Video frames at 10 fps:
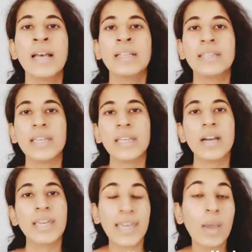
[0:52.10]
the
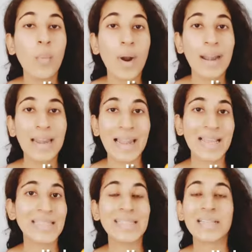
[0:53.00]
keyword
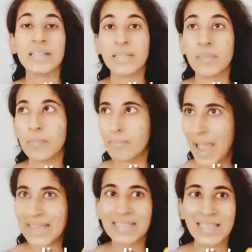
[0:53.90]
list, the
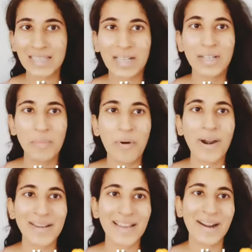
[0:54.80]
magazine, the Global
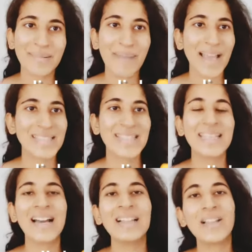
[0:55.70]
Art
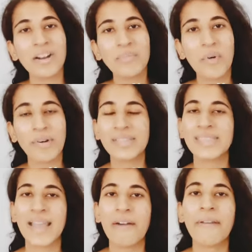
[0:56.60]
magazine. A lot more is
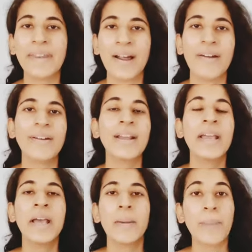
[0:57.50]
there in our
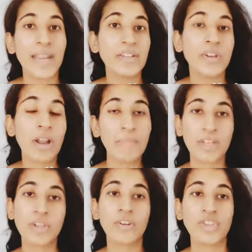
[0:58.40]
Patreon. Make
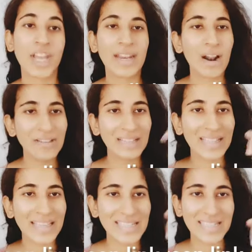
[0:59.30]
sure to check it out. The
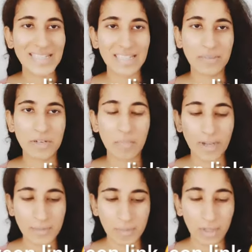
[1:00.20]
link is in description
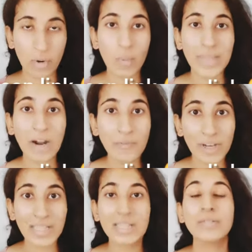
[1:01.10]
box below. Without
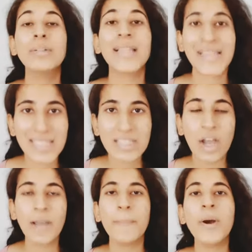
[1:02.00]
further ado, let's
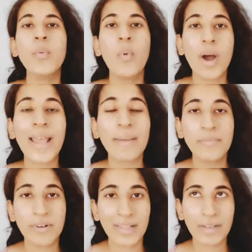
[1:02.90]
talk about what
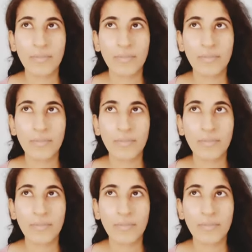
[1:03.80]
I really